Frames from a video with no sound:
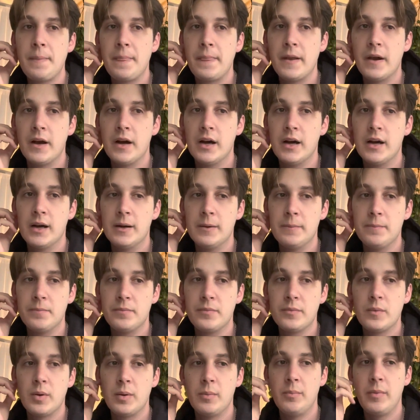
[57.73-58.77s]
a
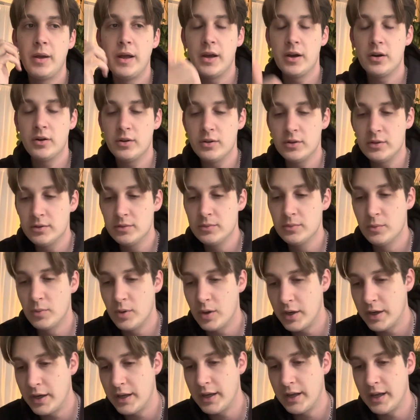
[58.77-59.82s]
male
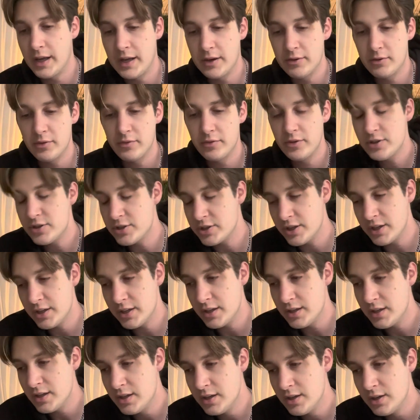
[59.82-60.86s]
wanting a
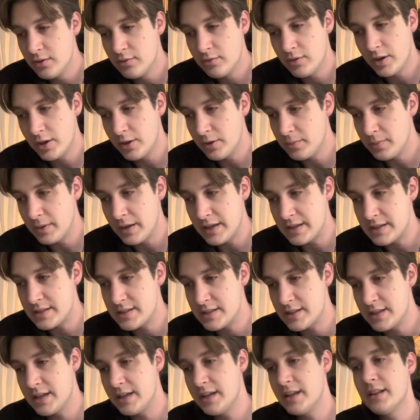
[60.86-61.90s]
revision
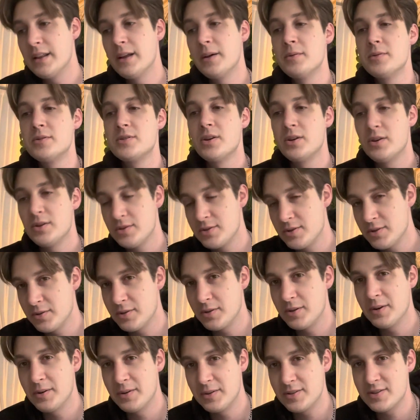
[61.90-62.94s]
rhinoplasty that was also
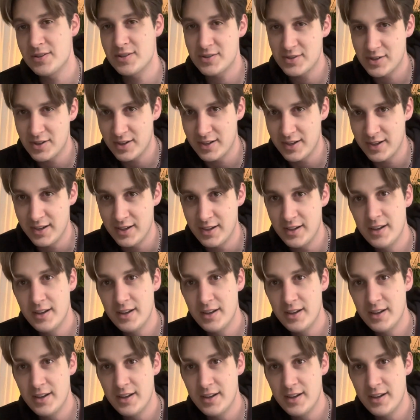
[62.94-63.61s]
going to Turkey.